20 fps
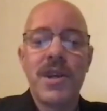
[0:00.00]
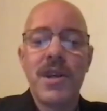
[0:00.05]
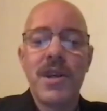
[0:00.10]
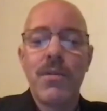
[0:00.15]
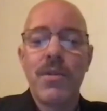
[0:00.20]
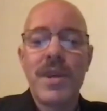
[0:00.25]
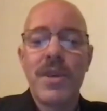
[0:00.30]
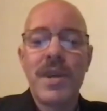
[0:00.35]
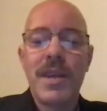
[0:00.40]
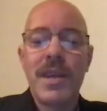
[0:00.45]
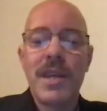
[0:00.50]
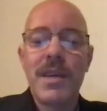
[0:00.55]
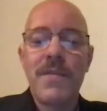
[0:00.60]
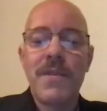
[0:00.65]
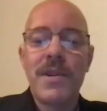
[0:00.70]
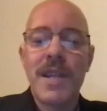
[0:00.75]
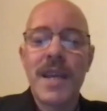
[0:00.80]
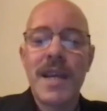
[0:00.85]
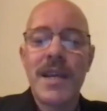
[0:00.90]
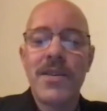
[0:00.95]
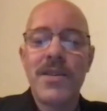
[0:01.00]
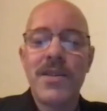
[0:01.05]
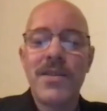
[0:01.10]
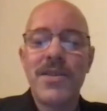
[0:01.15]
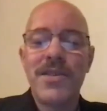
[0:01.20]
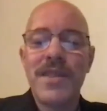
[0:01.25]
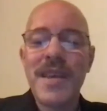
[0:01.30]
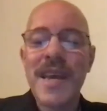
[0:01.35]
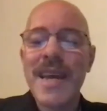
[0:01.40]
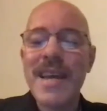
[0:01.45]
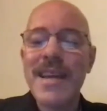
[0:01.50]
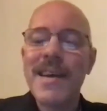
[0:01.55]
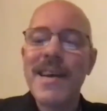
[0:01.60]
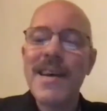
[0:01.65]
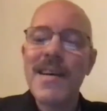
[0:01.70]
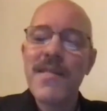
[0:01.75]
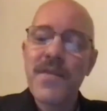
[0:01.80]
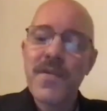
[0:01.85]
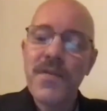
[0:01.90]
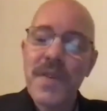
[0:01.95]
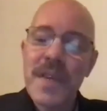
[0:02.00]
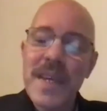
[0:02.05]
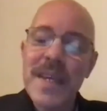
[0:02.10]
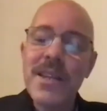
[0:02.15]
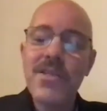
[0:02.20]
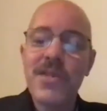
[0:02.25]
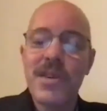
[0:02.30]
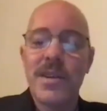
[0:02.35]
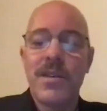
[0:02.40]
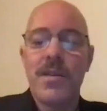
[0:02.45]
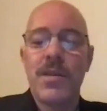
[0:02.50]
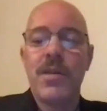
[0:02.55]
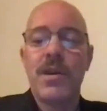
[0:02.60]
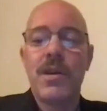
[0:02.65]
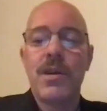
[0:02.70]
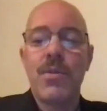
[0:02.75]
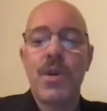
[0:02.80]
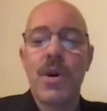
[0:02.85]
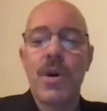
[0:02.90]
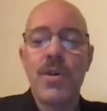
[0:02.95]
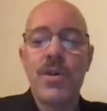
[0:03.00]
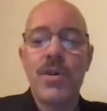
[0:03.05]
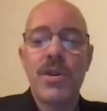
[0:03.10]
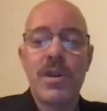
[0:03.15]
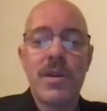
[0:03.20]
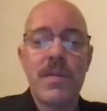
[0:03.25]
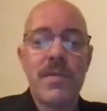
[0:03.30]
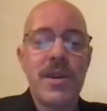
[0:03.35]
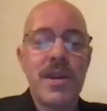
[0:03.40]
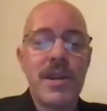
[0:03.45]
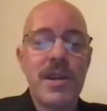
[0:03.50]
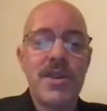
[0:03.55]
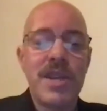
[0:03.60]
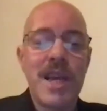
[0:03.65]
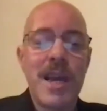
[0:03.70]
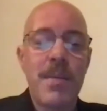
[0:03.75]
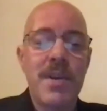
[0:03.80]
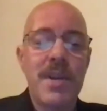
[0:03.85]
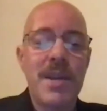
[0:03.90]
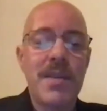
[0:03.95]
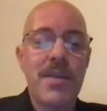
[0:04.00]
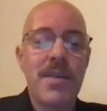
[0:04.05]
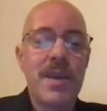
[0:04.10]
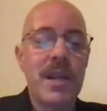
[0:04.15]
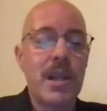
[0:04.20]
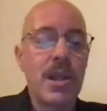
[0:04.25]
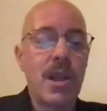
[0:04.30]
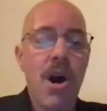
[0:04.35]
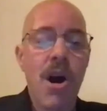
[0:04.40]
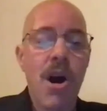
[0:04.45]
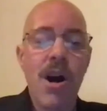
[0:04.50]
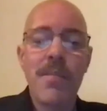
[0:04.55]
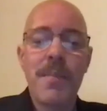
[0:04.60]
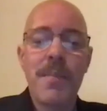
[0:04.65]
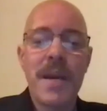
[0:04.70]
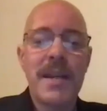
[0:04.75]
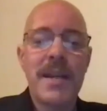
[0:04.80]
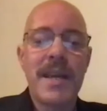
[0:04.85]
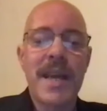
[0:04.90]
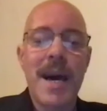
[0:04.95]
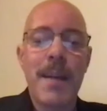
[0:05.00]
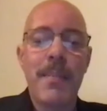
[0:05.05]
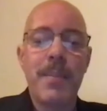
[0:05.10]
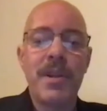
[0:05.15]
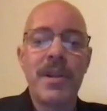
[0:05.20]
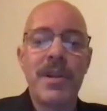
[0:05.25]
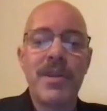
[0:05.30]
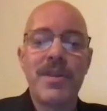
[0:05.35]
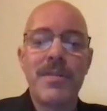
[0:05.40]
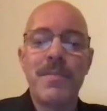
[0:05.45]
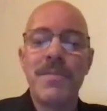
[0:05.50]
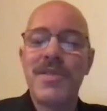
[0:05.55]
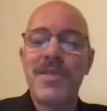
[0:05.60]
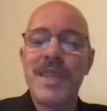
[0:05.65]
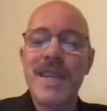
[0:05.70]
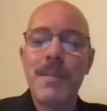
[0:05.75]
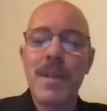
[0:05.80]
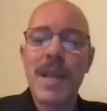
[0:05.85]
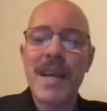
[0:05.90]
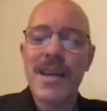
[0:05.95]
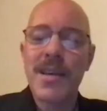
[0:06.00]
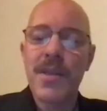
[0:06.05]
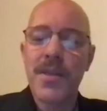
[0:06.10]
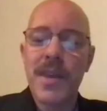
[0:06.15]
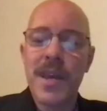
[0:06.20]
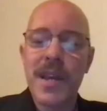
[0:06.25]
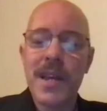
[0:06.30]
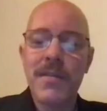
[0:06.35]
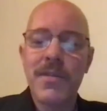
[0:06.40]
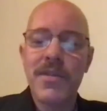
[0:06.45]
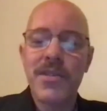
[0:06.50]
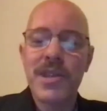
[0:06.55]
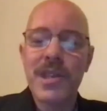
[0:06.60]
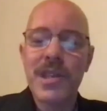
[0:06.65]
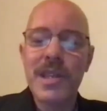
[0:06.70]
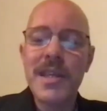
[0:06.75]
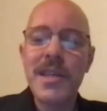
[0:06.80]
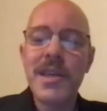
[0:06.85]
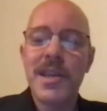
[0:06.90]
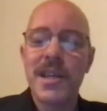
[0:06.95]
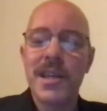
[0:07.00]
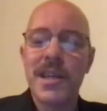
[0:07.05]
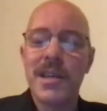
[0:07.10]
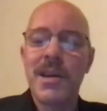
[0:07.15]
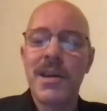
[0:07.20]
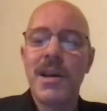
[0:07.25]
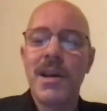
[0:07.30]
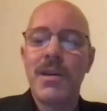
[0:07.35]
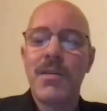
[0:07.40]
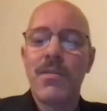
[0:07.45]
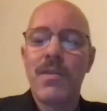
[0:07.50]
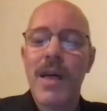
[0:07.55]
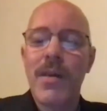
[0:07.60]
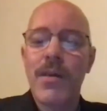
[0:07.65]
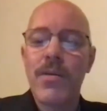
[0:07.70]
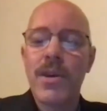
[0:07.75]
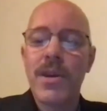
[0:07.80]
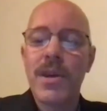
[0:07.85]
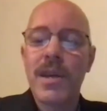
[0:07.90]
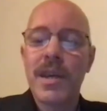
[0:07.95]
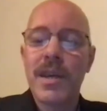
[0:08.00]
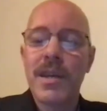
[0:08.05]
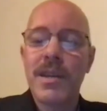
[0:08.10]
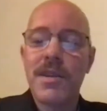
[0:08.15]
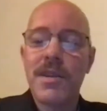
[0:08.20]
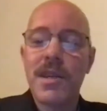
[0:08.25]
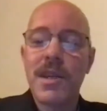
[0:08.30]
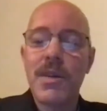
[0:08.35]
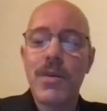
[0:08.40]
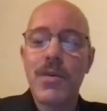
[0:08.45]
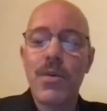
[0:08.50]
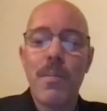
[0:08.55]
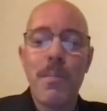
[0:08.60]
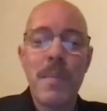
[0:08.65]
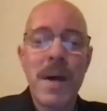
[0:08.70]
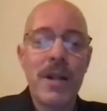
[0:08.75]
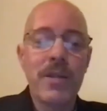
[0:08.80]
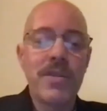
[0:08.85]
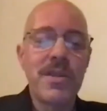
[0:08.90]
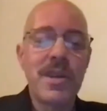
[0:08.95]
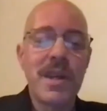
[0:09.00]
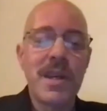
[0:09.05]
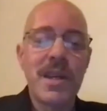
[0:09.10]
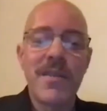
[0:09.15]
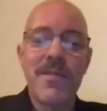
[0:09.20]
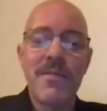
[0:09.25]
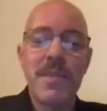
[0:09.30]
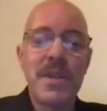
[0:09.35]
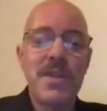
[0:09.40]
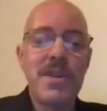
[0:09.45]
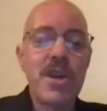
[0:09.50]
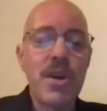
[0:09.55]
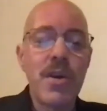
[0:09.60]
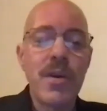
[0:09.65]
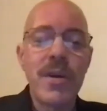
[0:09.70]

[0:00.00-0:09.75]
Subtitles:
within a given nation state feeds into the erosion of the hegemony that long made capitalism seem like a thing of solidity rather than a continual melting of material